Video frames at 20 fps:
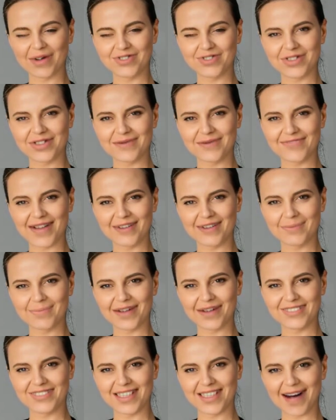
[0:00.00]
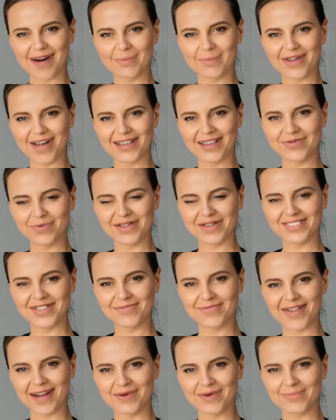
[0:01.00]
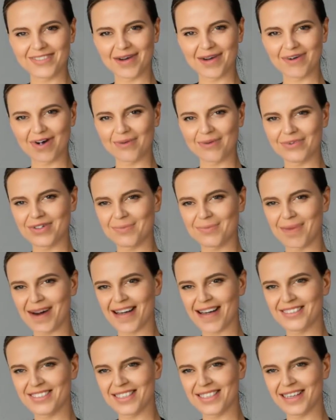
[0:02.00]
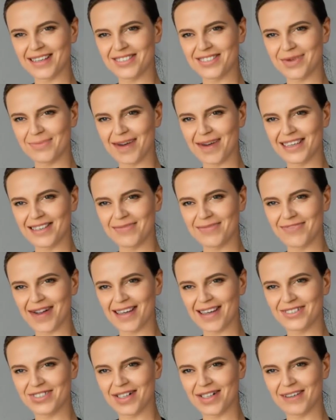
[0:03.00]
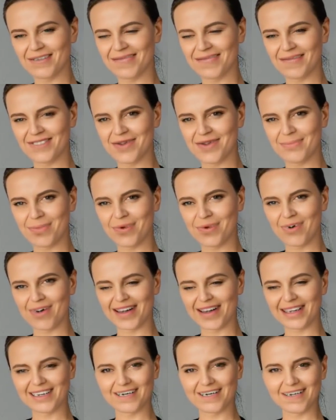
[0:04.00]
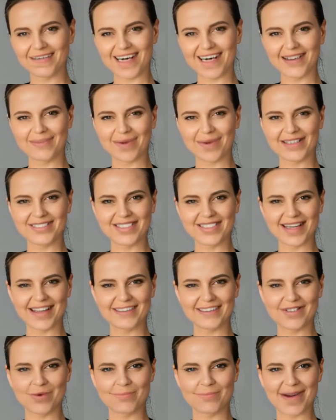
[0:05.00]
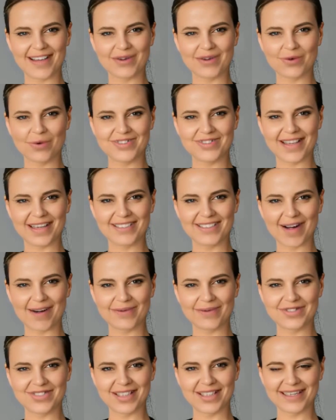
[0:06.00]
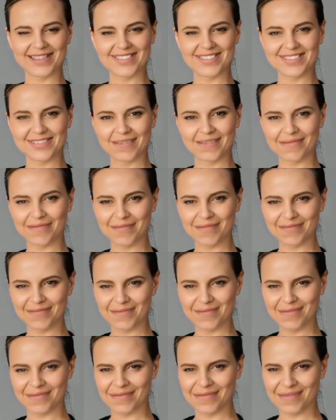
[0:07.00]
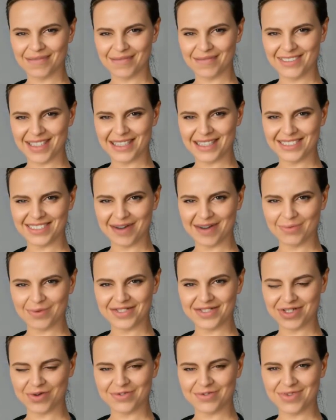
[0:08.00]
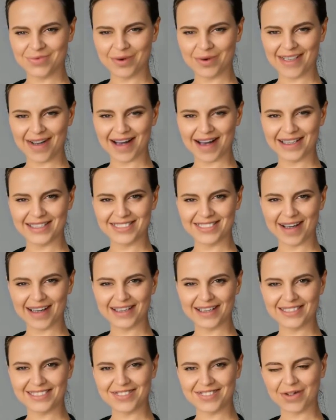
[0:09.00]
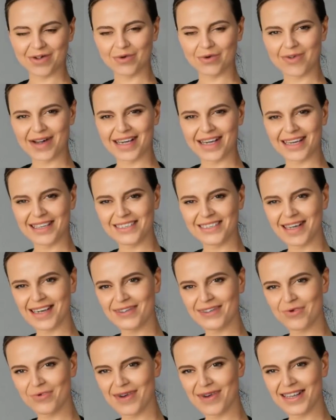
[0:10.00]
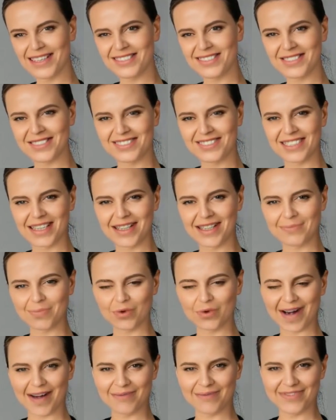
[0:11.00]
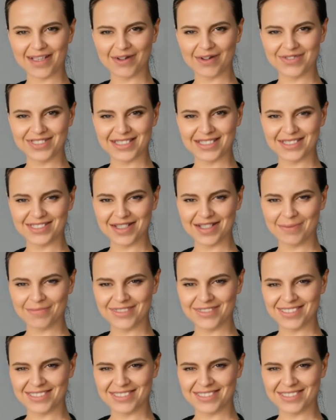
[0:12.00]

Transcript: development to help countries develop their own capacity to manufacture, deploy, and maintain new medical technologies. This can reduce reliance on external aid and create sustainable healthcare systems.